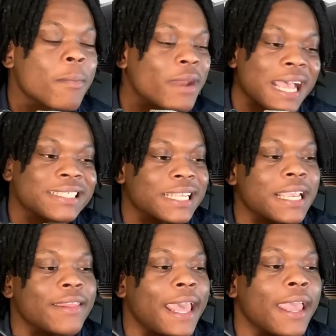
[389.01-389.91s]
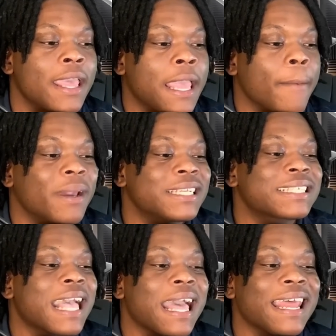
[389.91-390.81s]
I'm not saying that. But it's
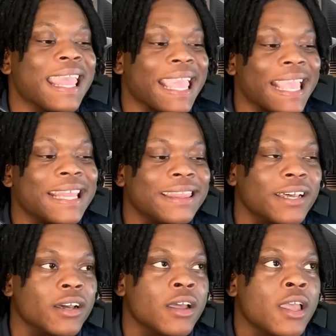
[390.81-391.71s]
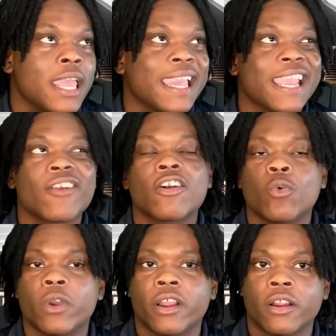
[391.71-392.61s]
kind of in the
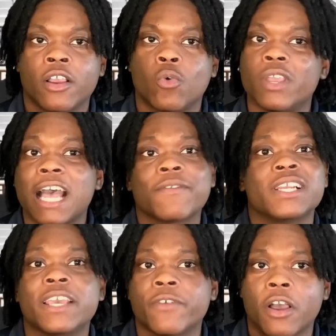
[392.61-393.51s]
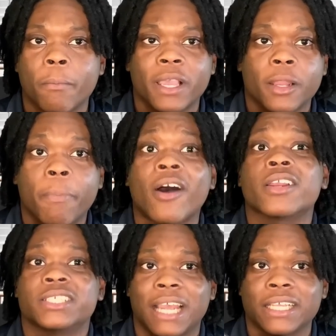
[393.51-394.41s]
era where we have a Le'Veon Bell
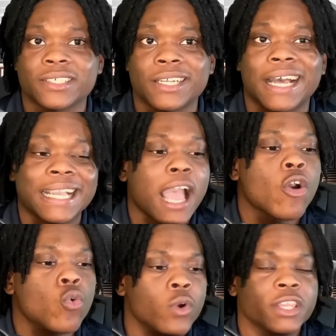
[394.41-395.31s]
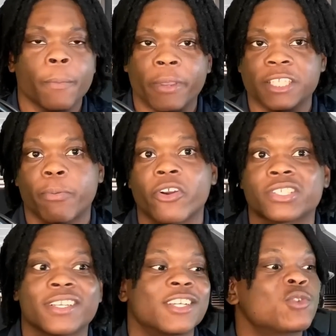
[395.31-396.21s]
apologizing, a guy who with the Pittsburgh
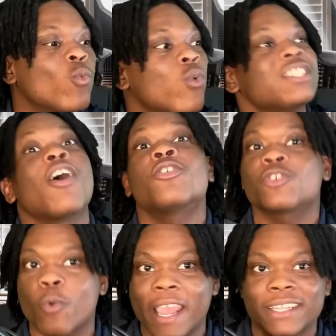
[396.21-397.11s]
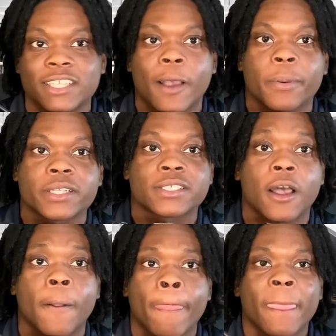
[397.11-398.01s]
Steelers was also at the top of the
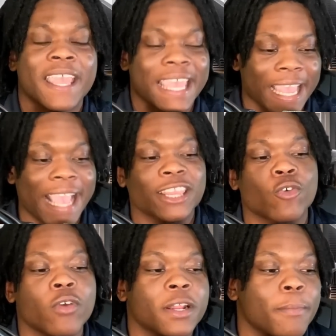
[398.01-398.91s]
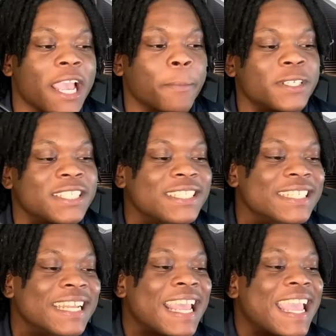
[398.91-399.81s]
top at the running back
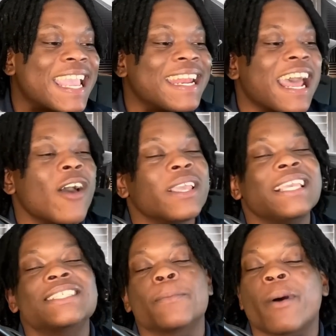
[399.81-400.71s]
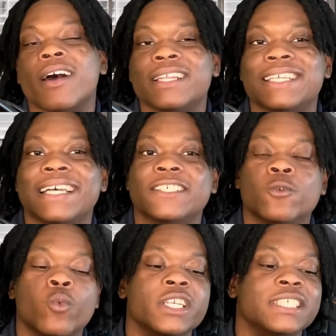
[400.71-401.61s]
position. And now he's
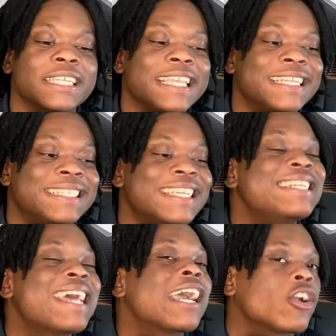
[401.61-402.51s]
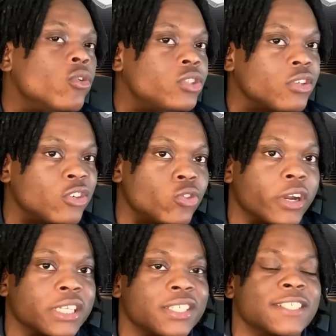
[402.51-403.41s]
apologizing, wishing he did not go to the New
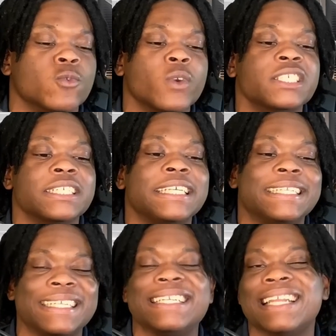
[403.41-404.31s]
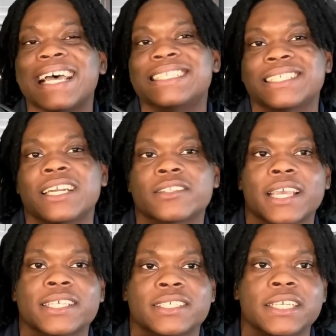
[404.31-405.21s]
York Jets, wishing he did not sit out
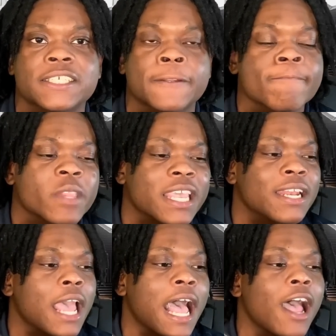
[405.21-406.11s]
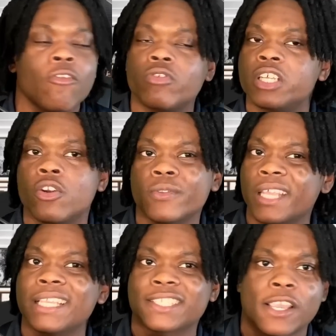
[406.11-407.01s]
that season. And I really don't
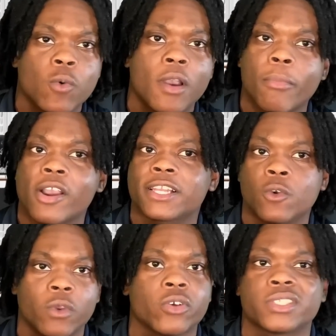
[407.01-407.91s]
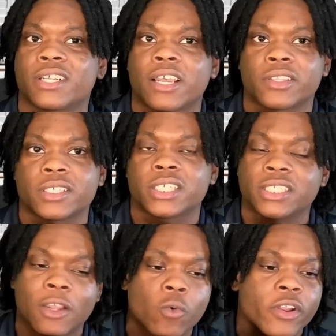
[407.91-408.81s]
think Saquon Barkley will sit out this
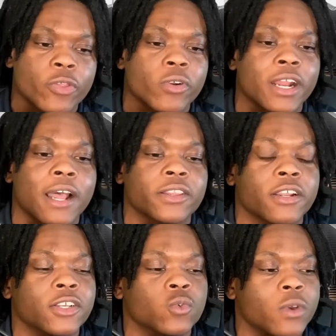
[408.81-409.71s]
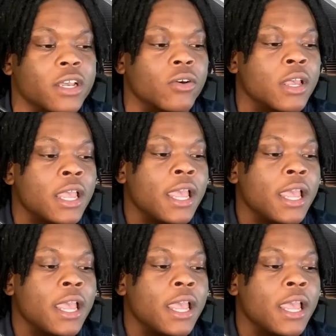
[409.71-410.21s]
season. I want to throw that out there as well.